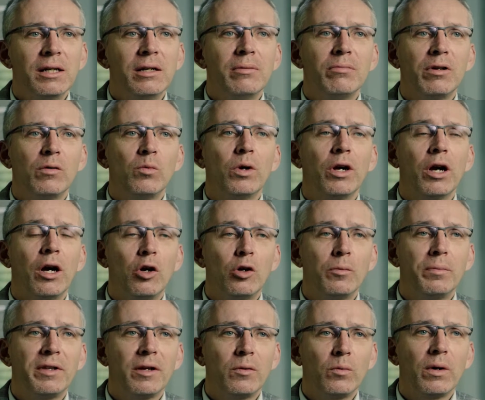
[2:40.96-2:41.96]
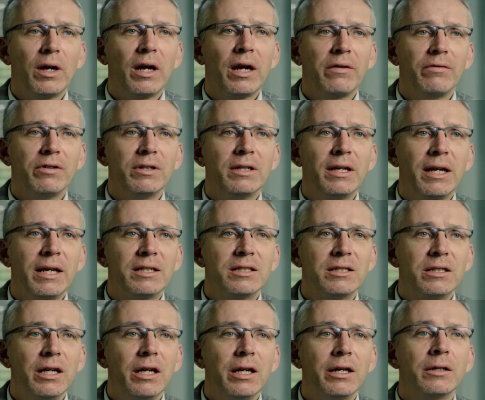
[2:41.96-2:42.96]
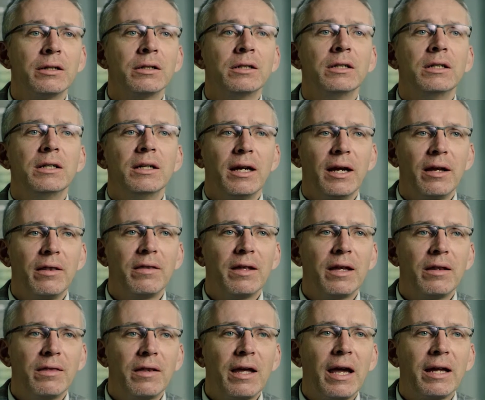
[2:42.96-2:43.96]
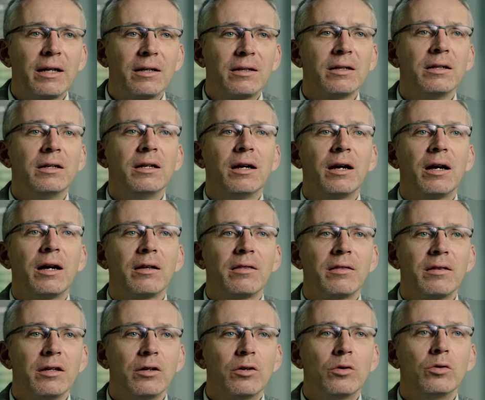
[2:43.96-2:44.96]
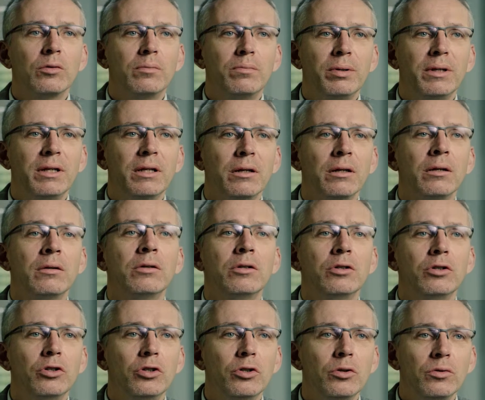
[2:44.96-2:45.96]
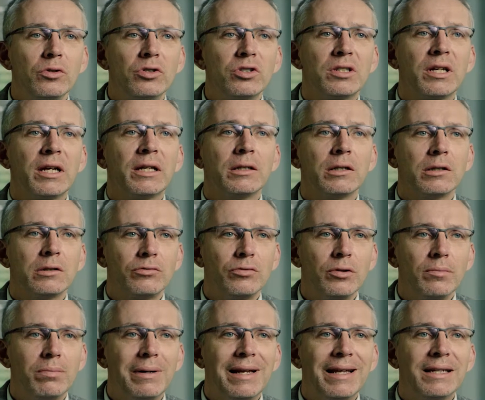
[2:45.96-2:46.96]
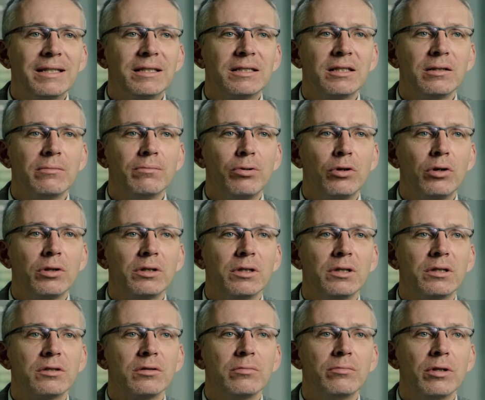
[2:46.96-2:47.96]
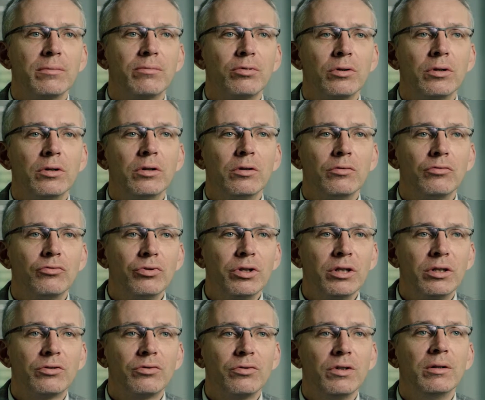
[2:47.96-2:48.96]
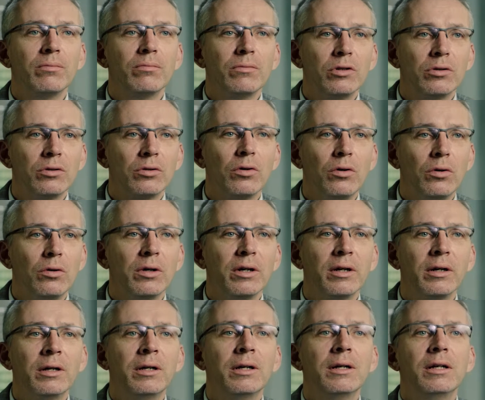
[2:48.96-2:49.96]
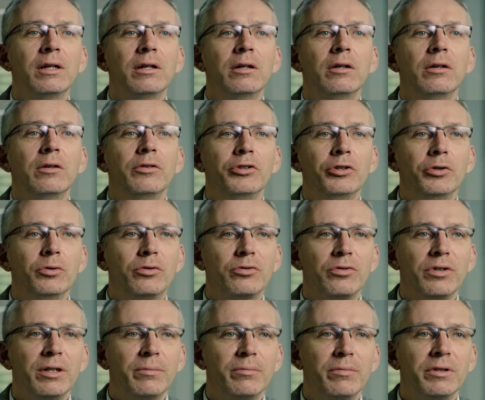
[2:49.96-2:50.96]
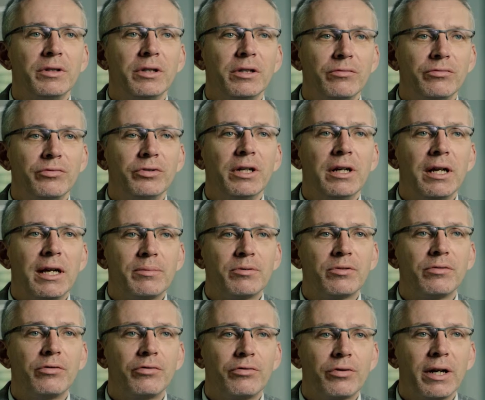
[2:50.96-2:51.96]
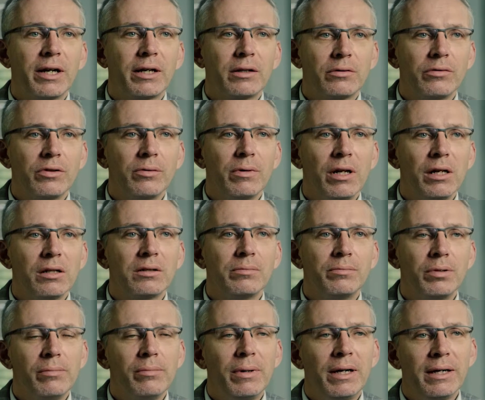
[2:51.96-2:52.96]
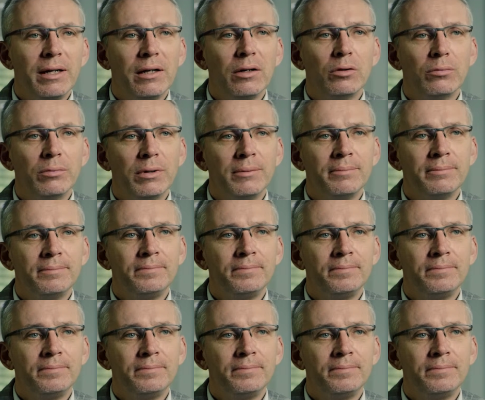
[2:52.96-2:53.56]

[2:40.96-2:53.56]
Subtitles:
but we hope that we'll have it next year, and then that, I think, could be a new standard replacing bortezomib retreatment or new treatment in relapsed refractory multiple myeloma.